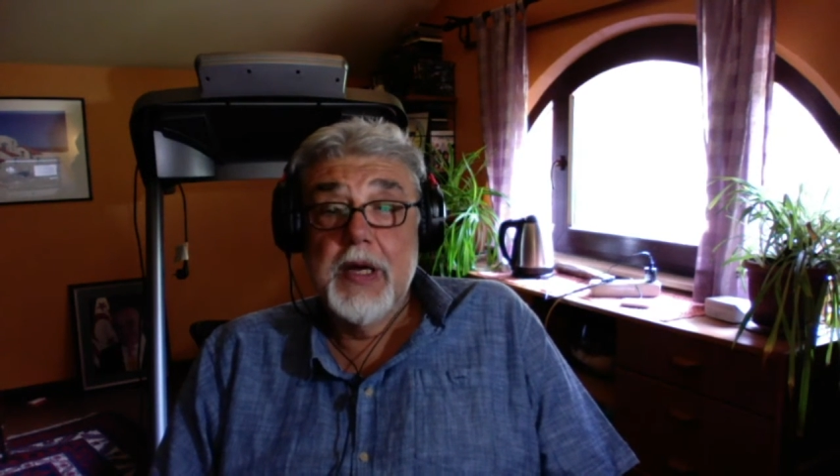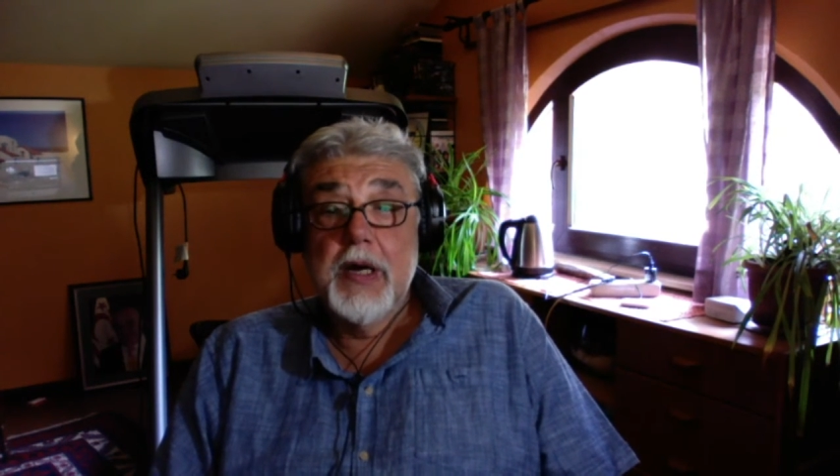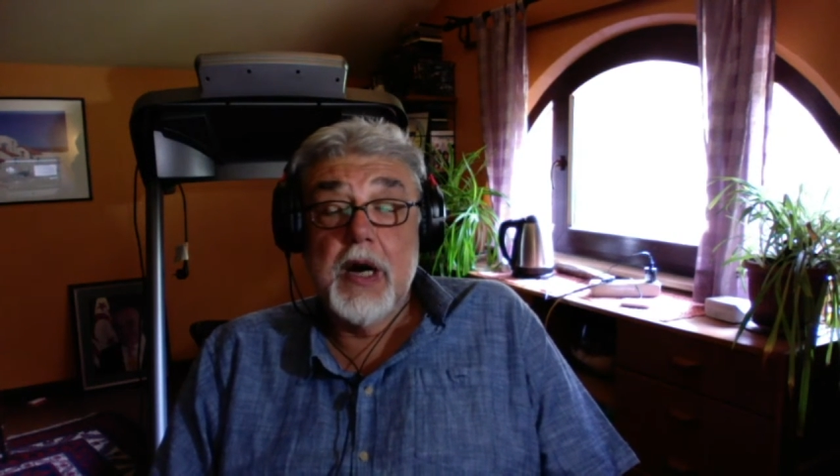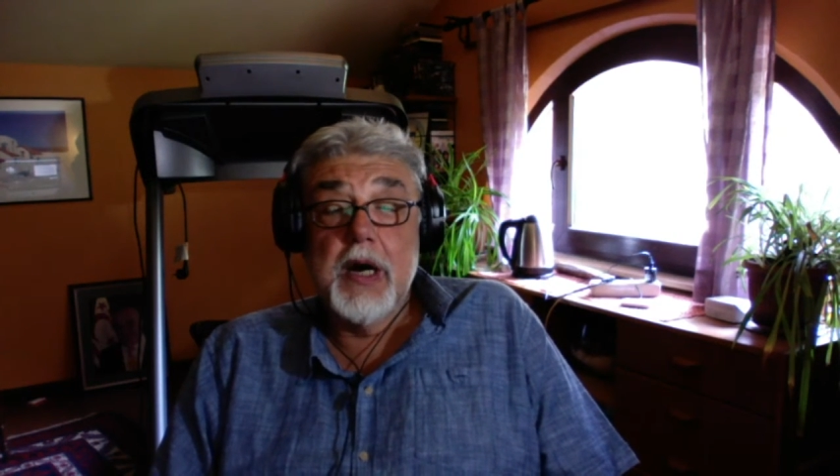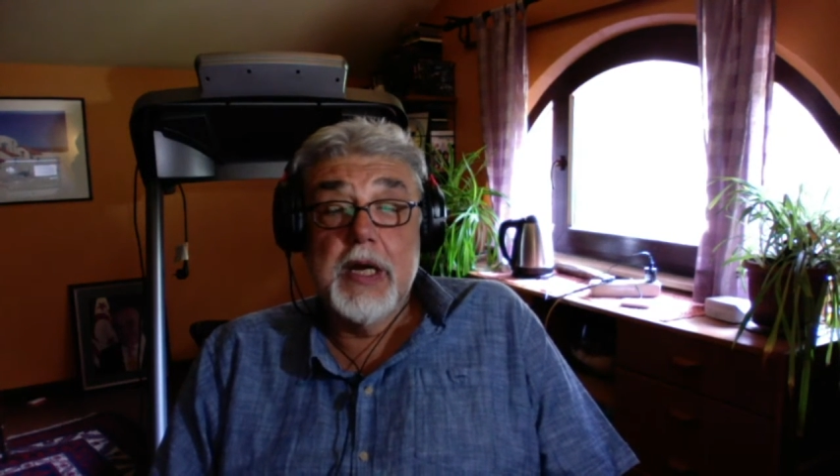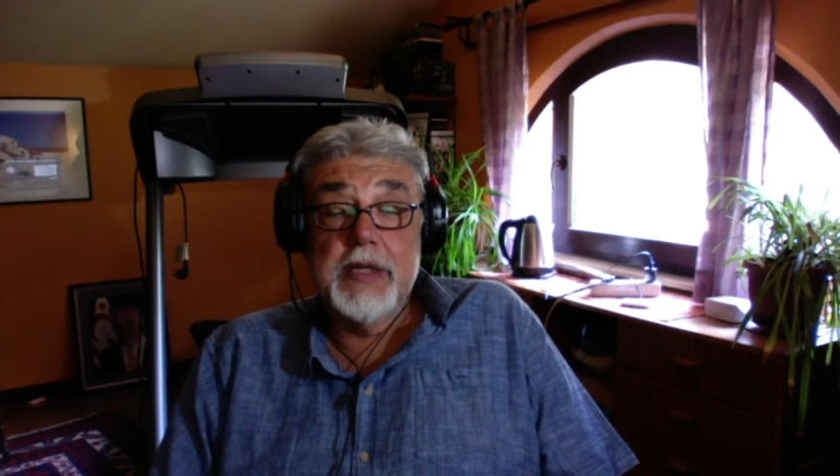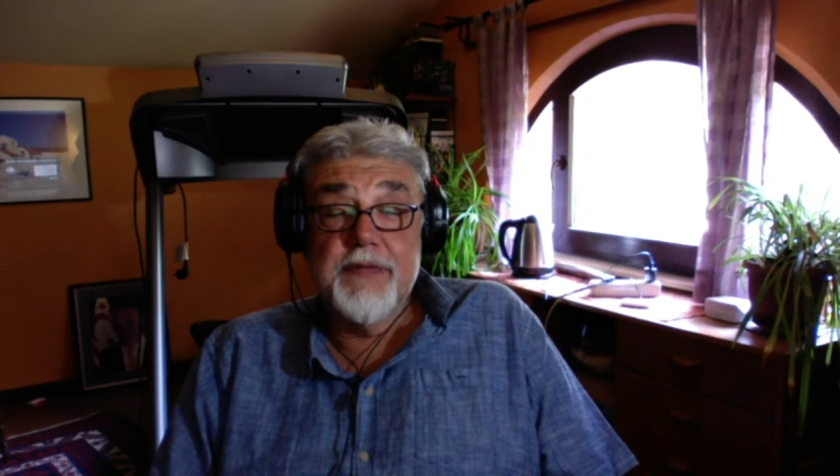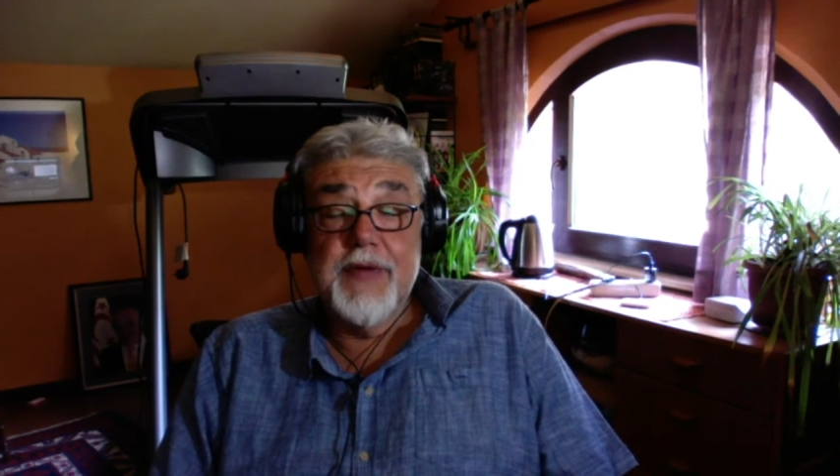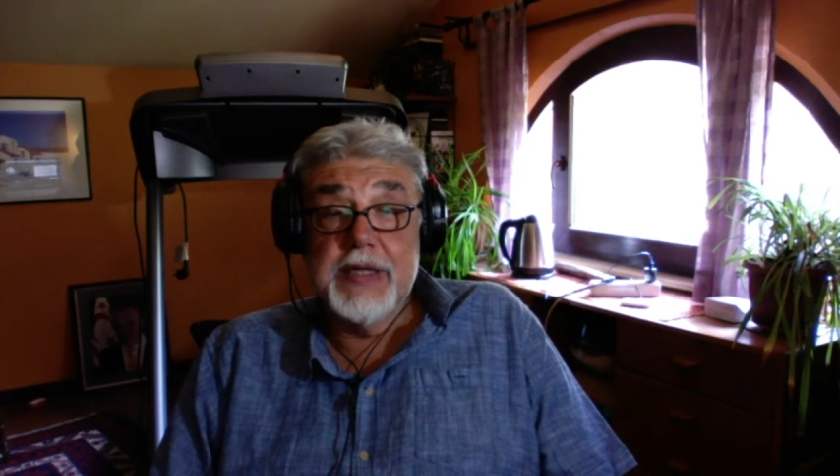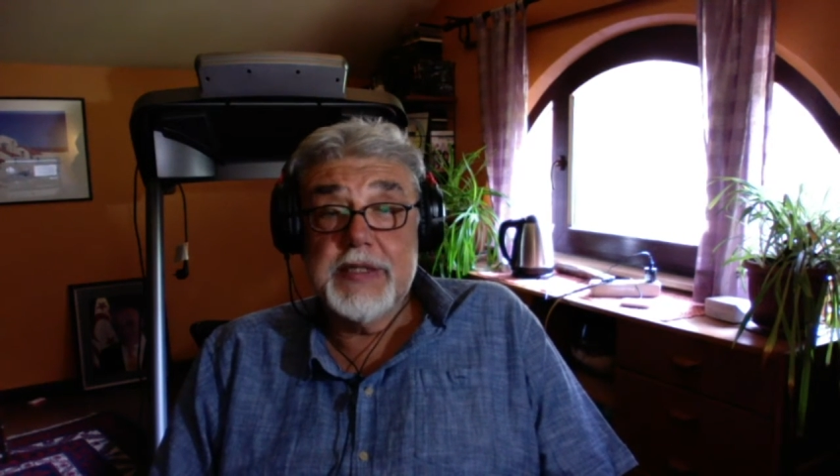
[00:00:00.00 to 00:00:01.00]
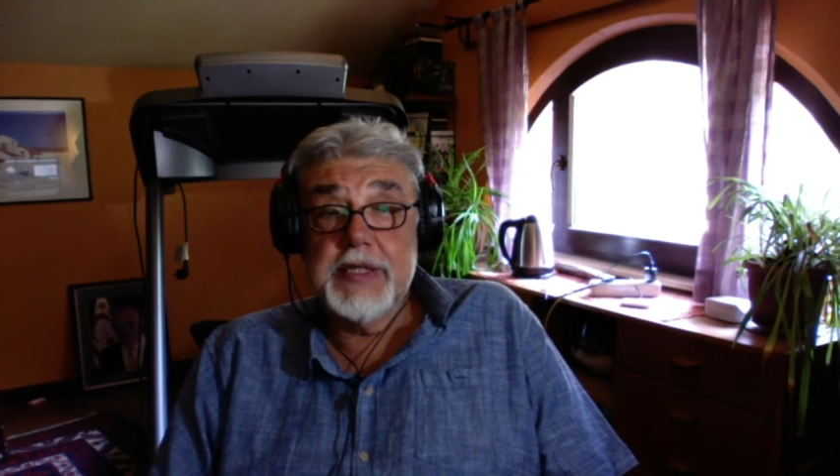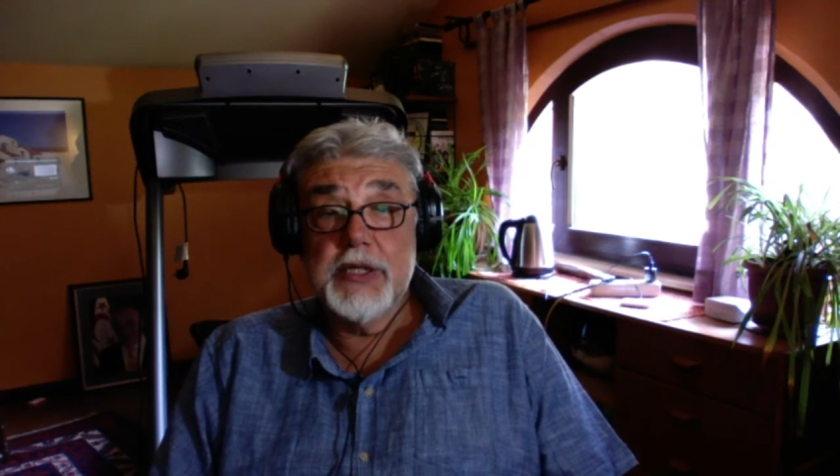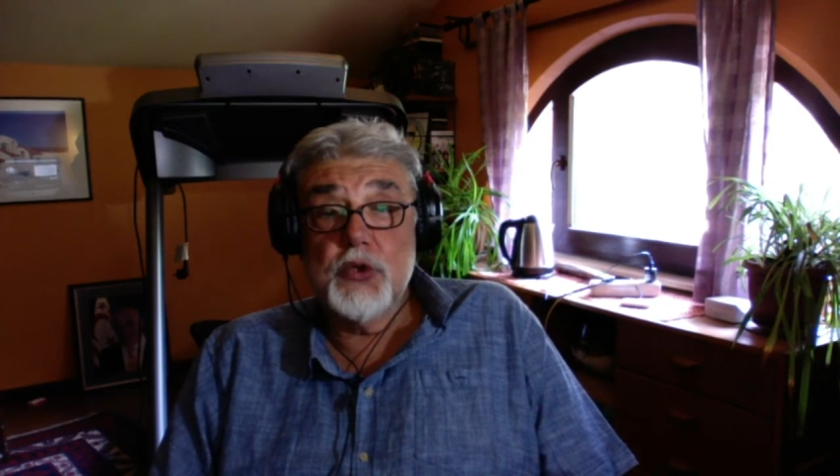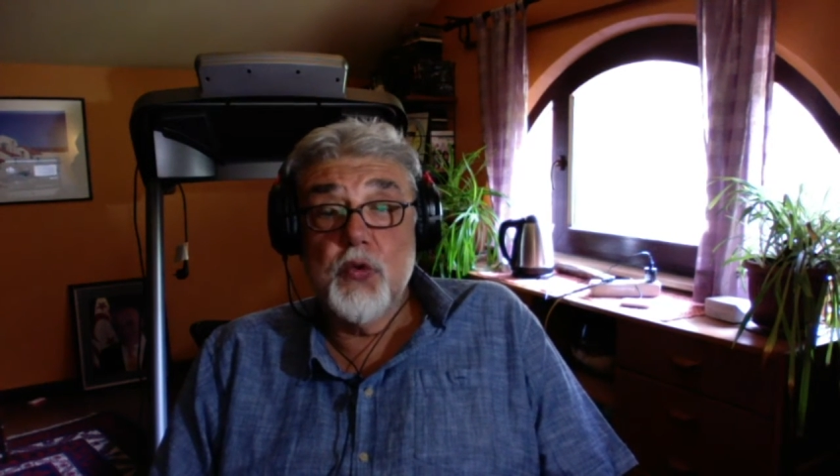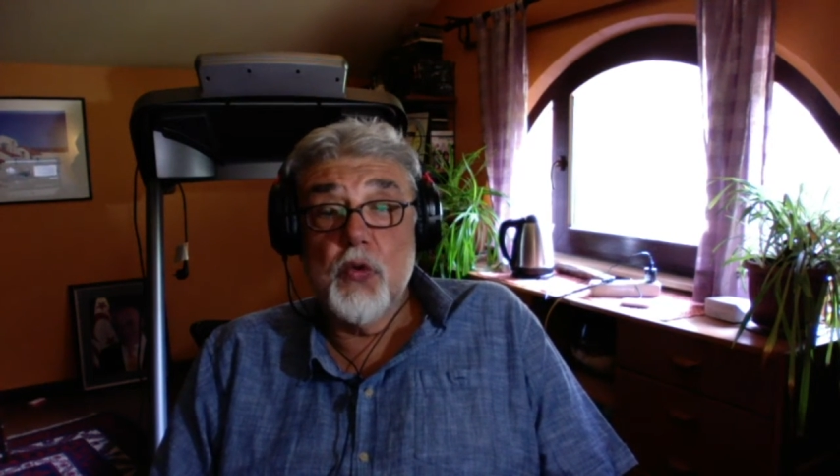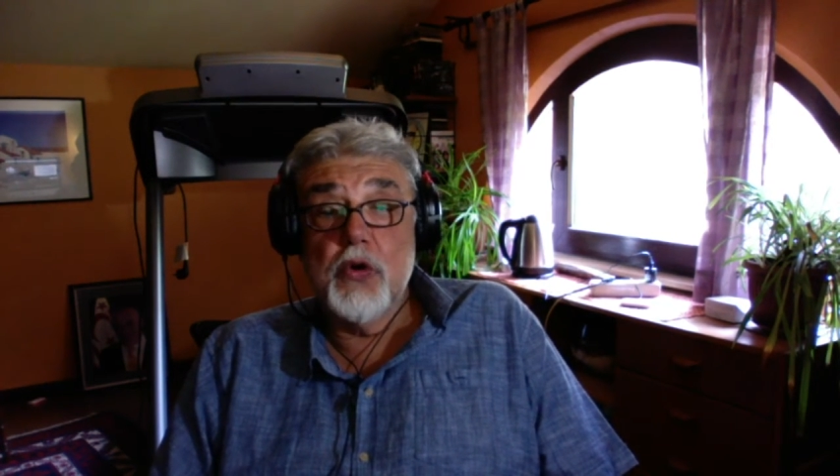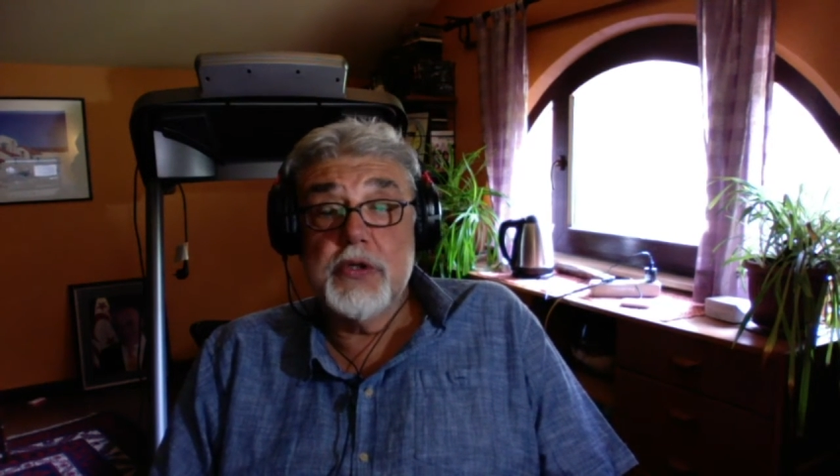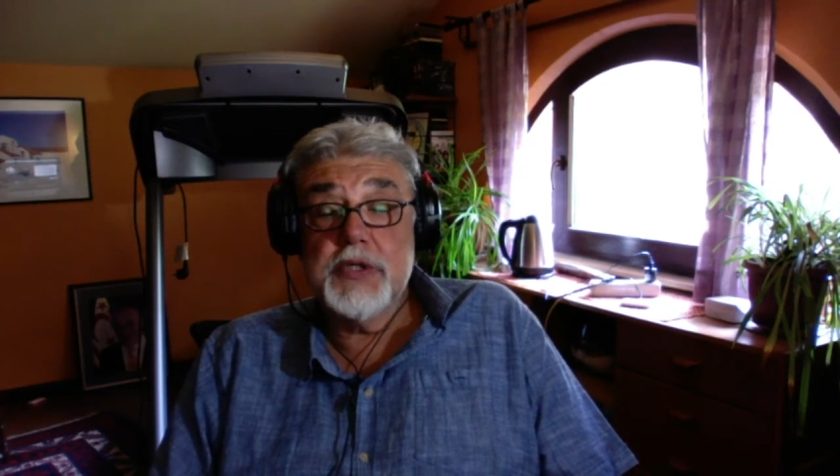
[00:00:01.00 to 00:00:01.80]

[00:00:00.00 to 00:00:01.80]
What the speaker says: are advancing towards